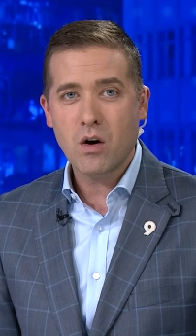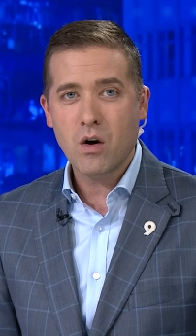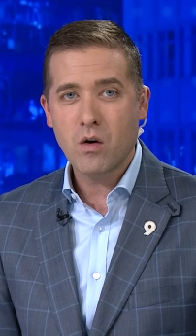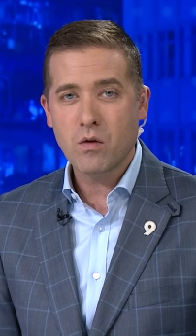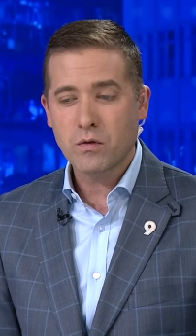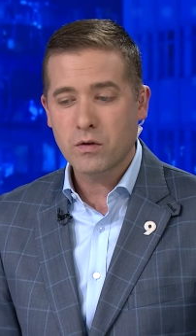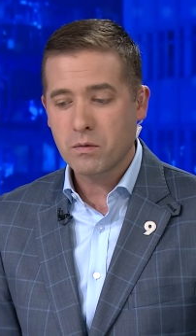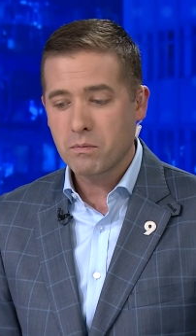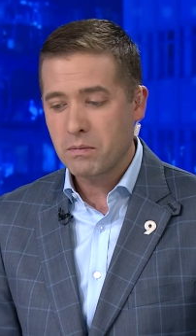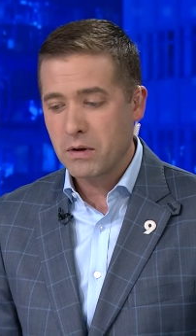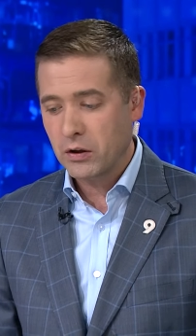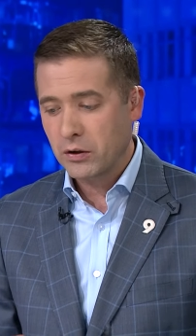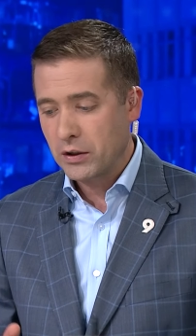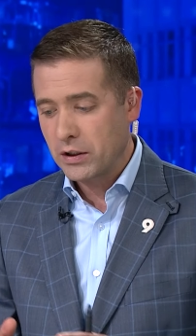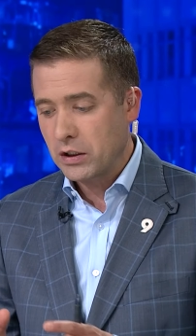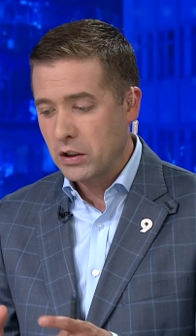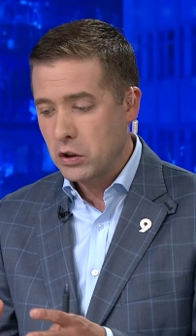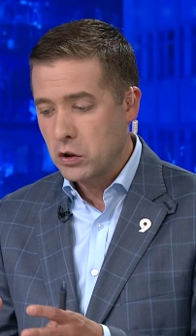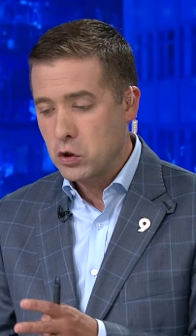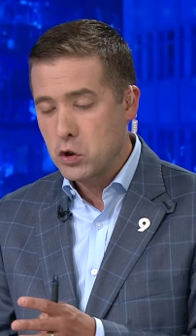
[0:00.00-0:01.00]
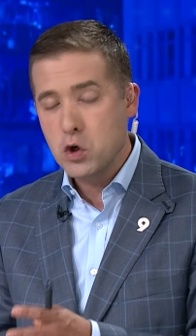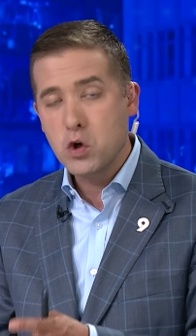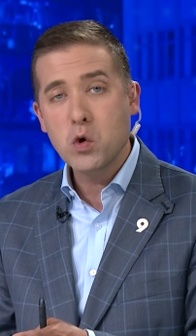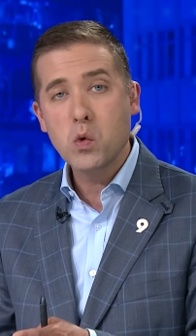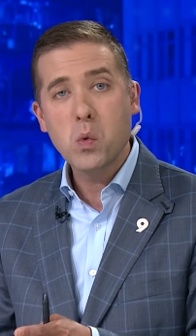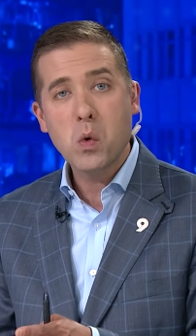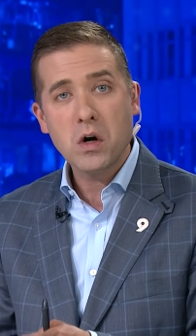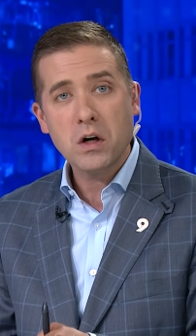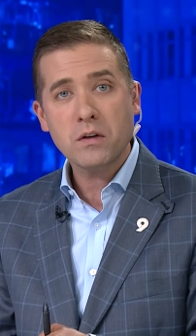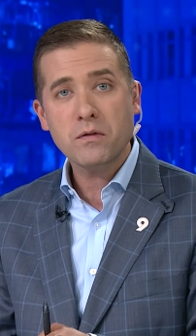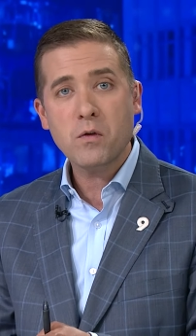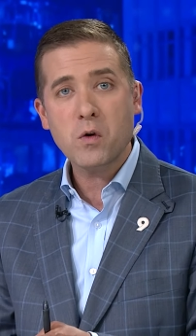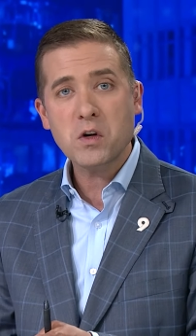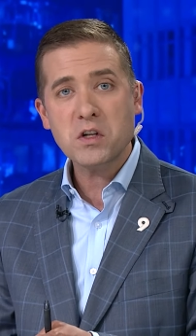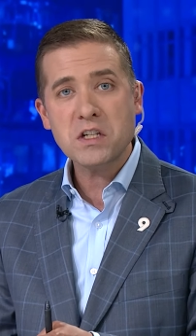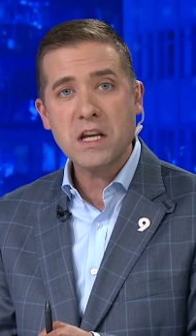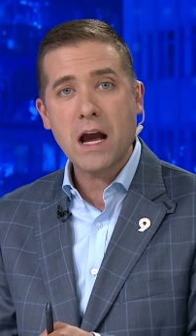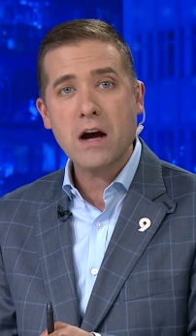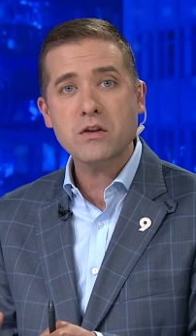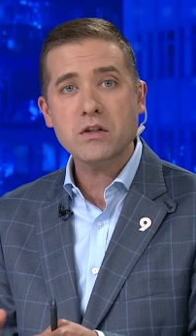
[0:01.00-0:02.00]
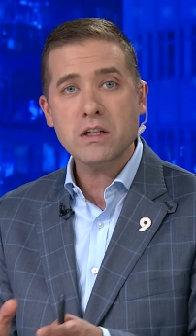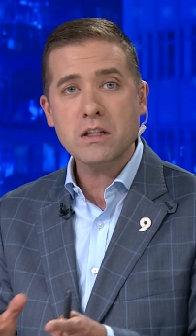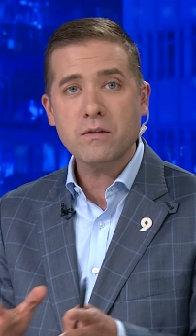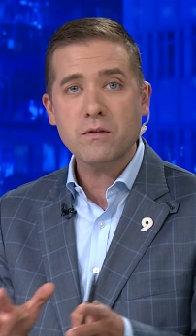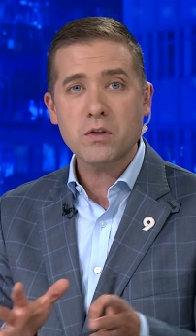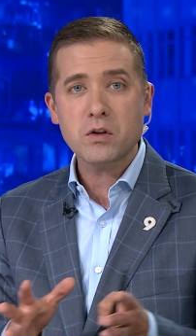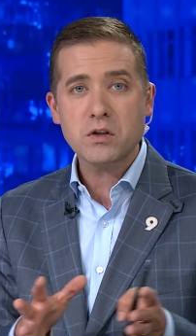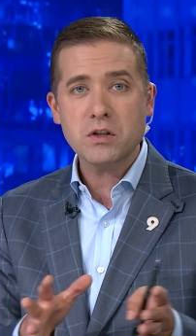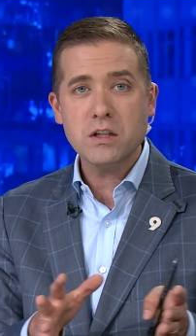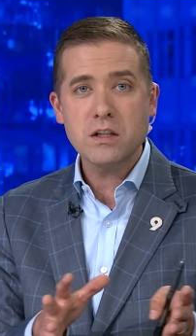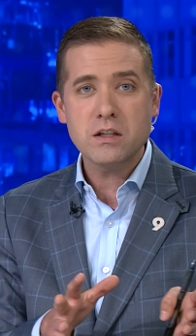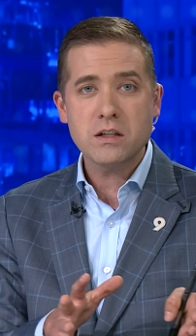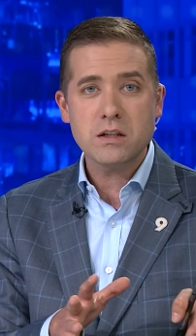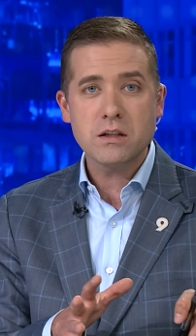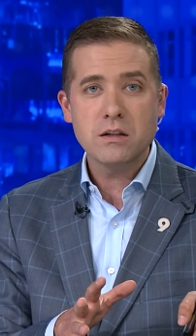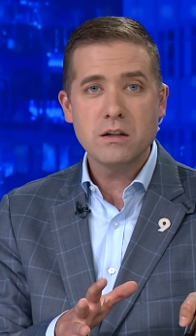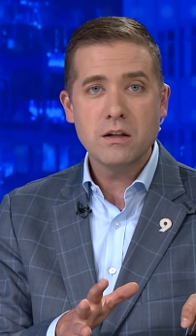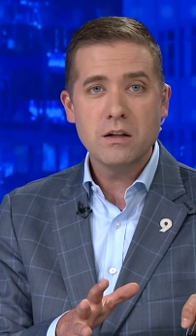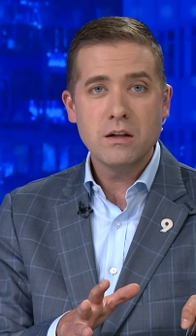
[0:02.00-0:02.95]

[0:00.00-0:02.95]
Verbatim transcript: over building new workforce housing versus